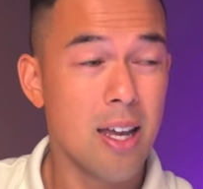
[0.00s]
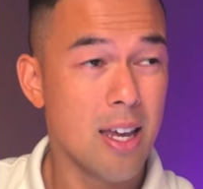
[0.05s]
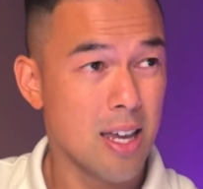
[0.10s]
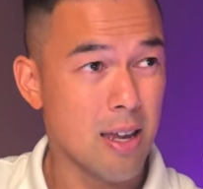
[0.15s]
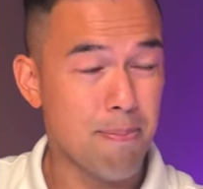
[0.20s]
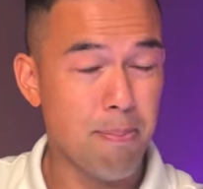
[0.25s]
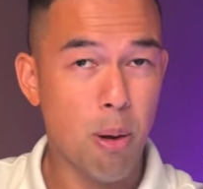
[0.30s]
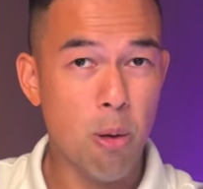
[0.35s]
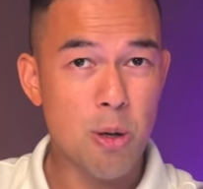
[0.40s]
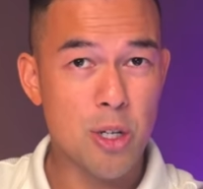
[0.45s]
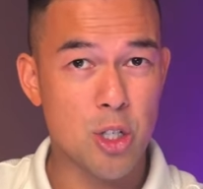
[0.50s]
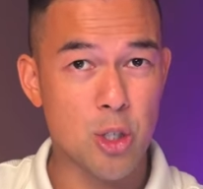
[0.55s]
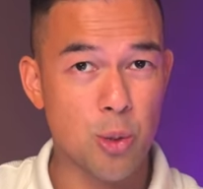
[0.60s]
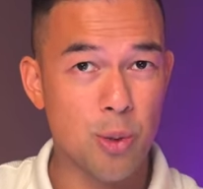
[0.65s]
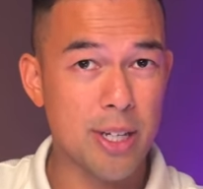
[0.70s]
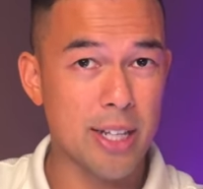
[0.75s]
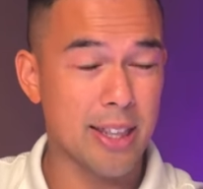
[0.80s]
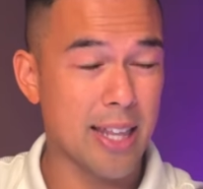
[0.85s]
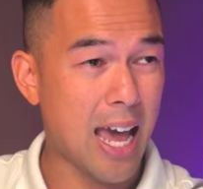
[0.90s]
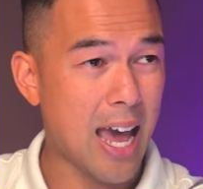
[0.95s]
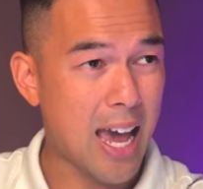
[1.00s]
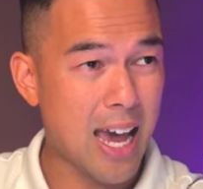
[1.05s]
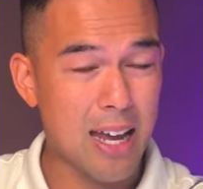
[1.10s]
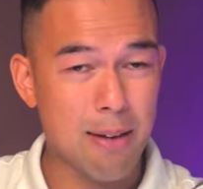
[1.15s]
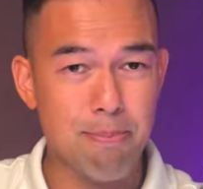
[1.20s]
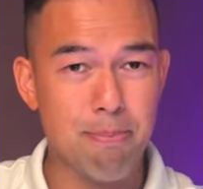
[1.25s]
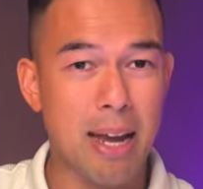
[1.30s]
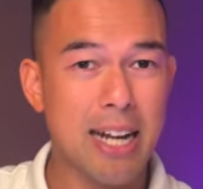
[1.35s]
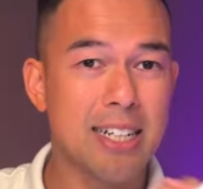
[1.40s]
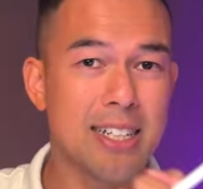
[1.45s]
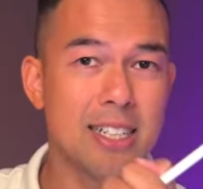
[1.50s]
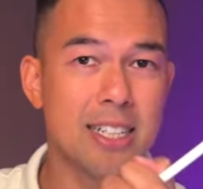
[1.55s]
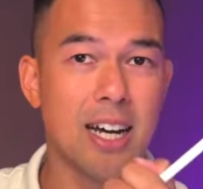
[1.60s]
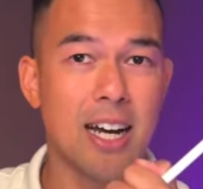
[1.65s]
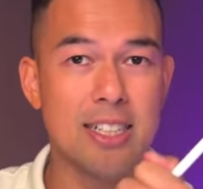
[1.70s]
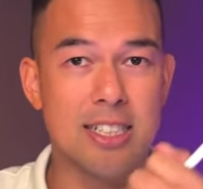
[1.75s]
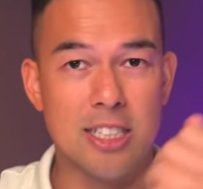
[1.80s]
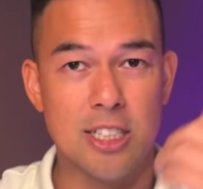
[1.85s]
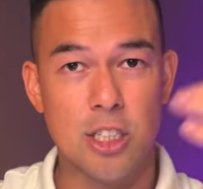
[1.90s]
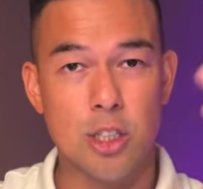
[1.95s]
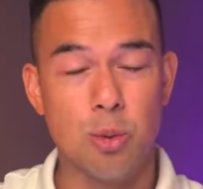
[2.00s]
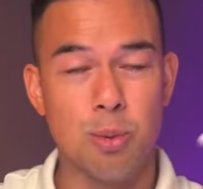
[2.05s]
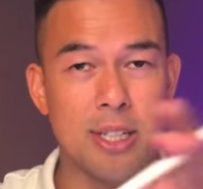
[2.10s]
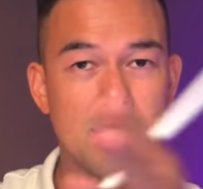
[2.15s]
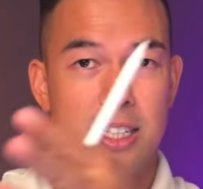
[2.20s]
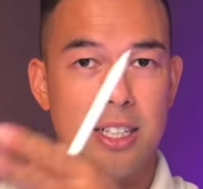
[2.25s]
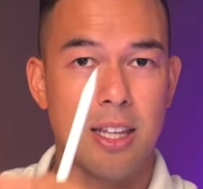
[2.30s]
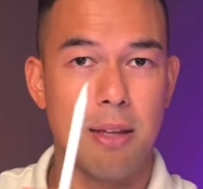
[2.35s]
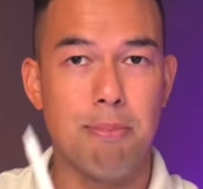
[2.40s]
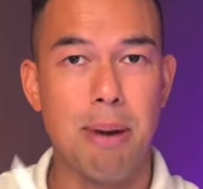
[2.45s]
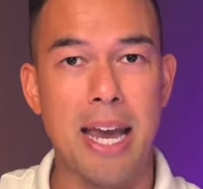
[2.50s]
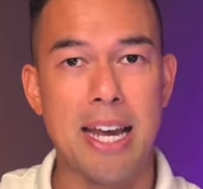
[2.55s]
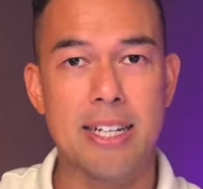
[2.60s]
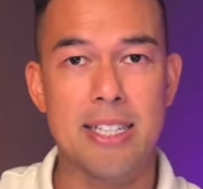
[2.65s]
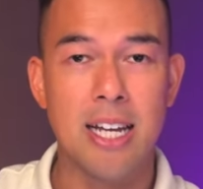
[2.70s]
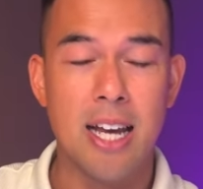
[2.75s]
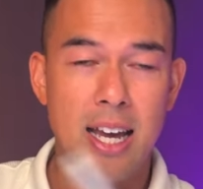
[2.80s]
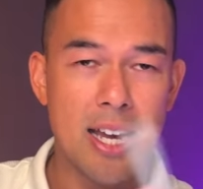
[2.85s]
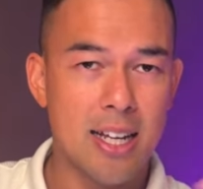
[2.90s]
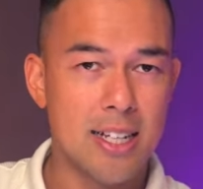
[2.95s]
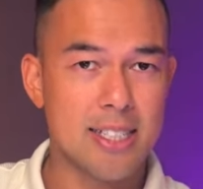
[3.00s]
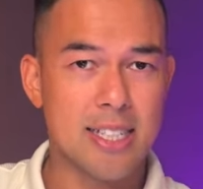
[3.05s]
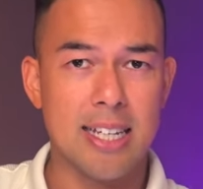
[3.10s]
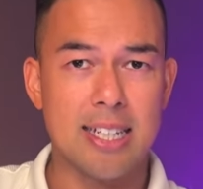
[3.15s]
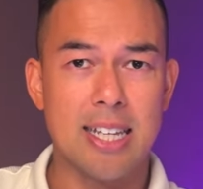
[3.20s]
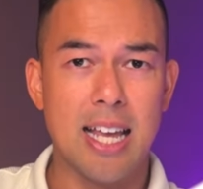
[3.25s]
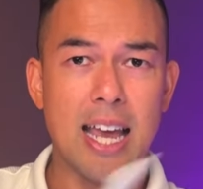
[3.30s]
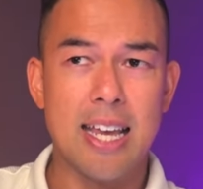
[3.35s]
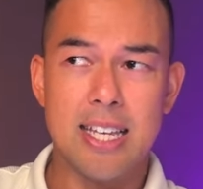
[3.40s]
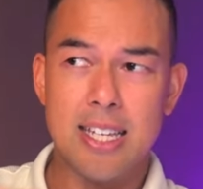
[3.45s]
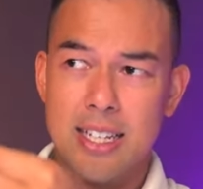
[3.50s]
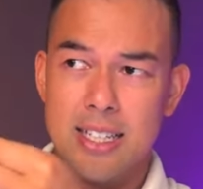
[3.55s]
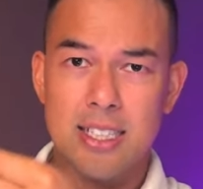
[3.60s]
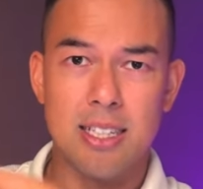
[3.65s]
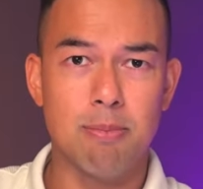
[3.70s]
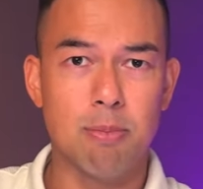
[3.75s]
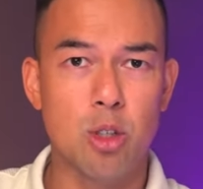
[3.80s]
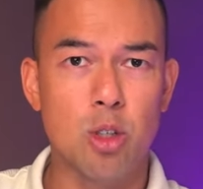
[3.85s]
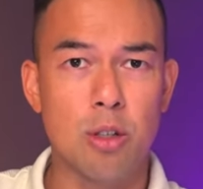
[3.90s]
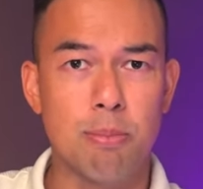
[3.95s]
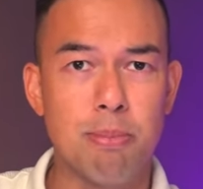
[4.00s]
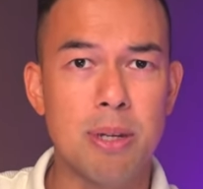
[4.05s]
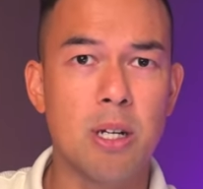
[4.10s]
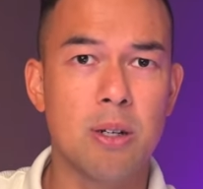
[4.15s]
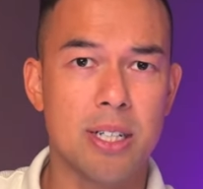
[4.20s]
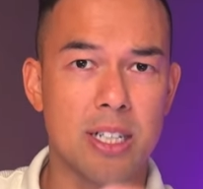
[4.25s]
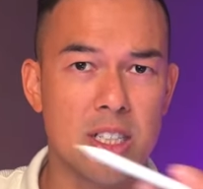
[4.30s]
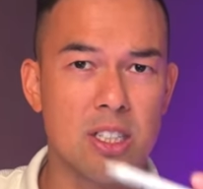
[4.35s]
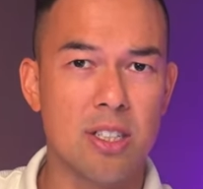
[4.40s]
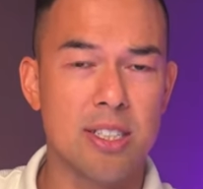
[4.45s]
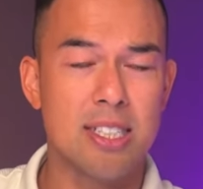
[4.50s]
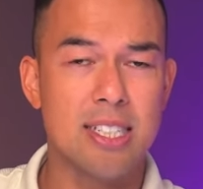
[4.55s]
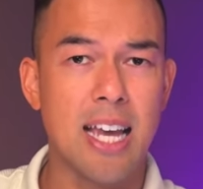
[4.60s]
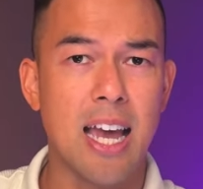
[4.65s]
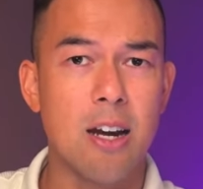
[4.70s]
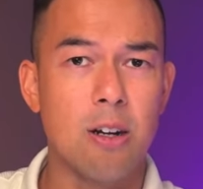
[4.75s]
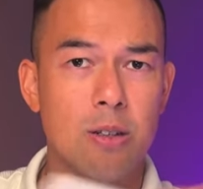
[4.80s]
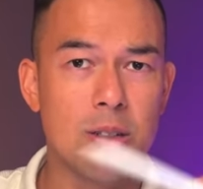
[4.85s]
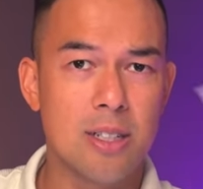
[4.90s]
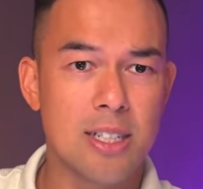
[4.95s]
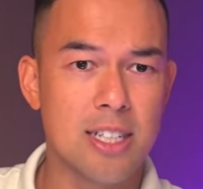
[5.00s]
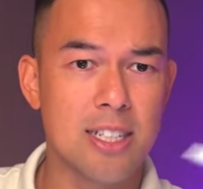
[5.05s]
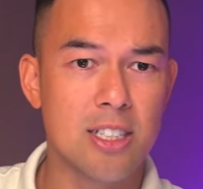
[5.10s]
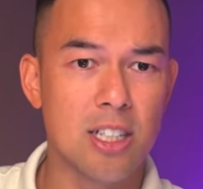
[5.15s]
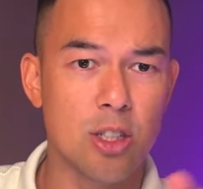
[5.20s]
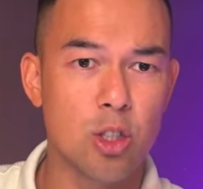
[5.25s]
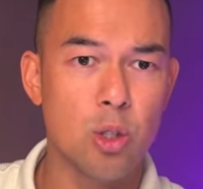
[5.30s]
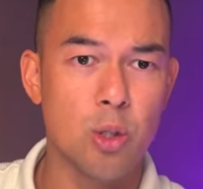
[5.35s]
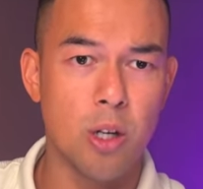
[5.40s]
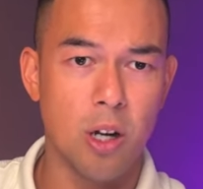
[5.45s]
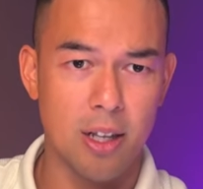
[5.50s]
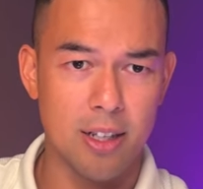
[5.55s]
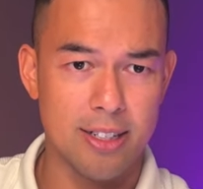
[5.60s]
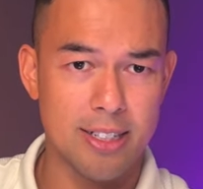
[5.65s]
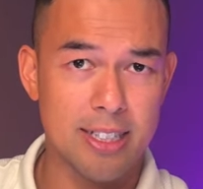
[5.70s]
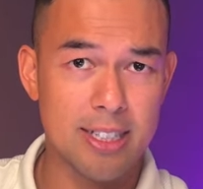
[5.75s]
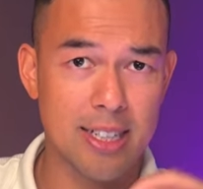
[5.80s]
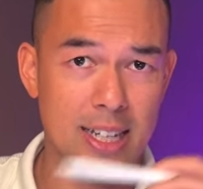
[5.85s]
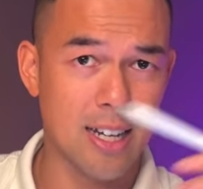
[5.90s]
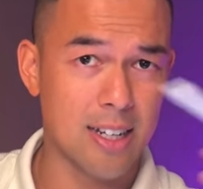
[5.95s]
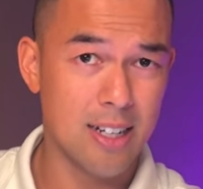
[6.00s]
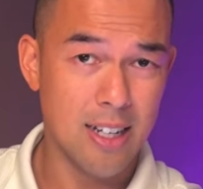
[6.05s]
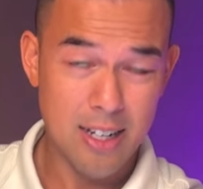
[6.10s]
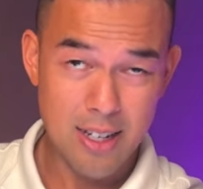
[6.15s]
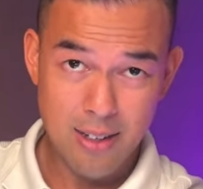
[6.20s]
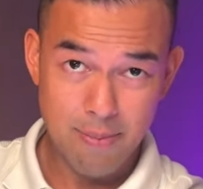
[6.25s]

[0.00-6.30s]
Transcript: It pulls you in, that ad magnetizes you into the page and says, hey, here's some good milk, it's on sale, here's a $2 discount.